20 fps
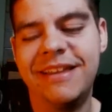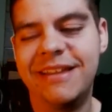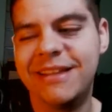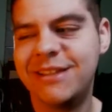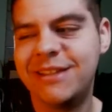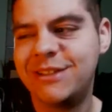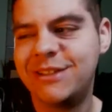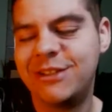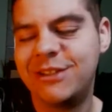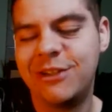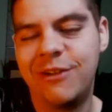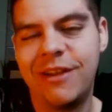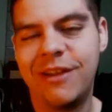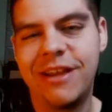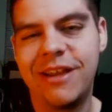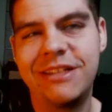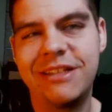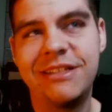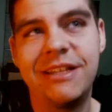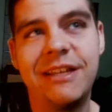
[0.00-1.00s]
So like
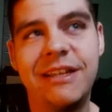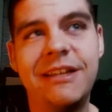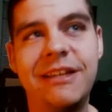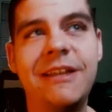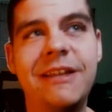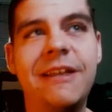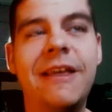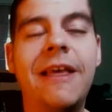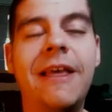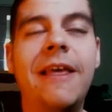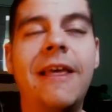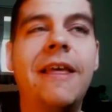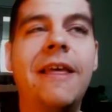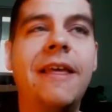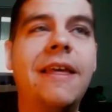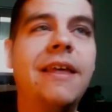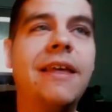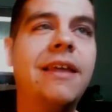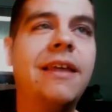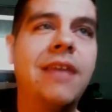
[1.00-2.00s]
I said,
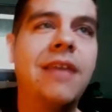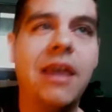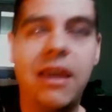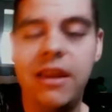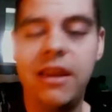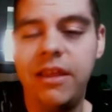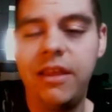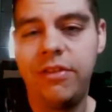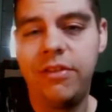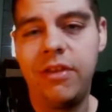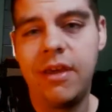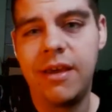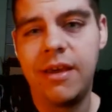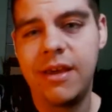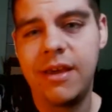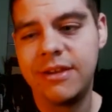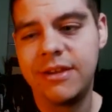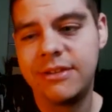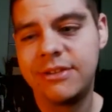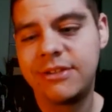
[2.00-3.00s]
take it easy,
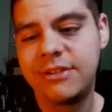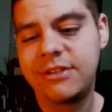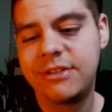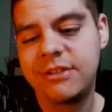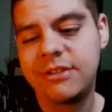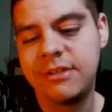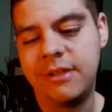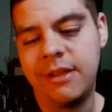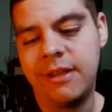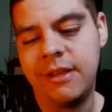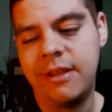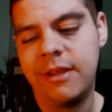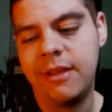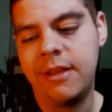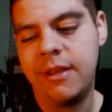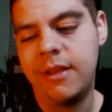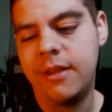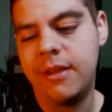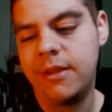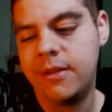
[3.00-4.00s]
guys,
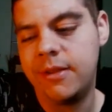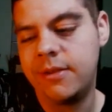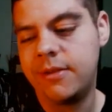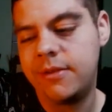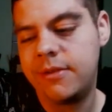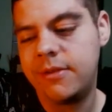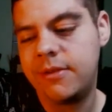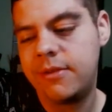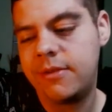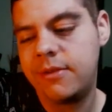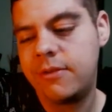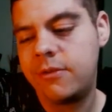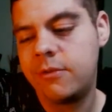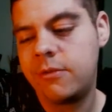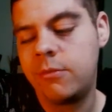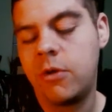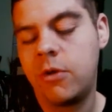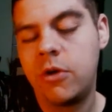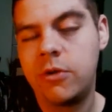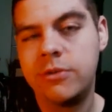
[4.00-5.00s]
and
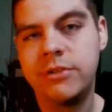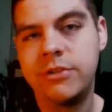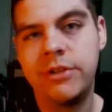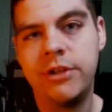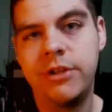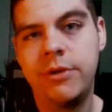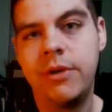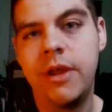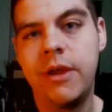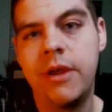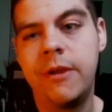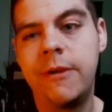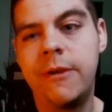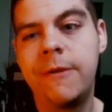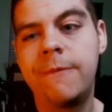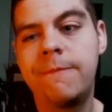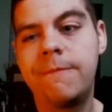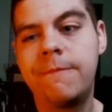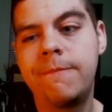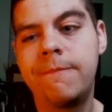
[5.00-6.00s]
tomorrow's a new day,
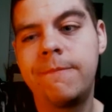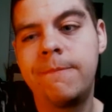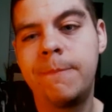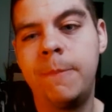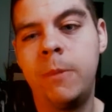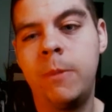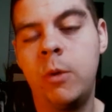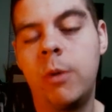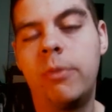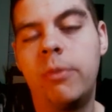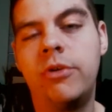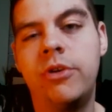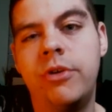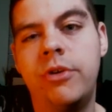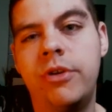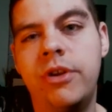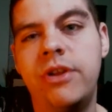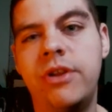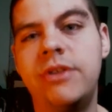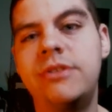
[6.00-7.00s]
new
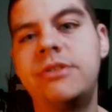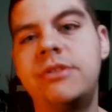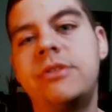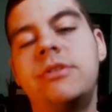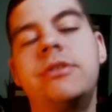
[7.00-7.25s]
opportunities.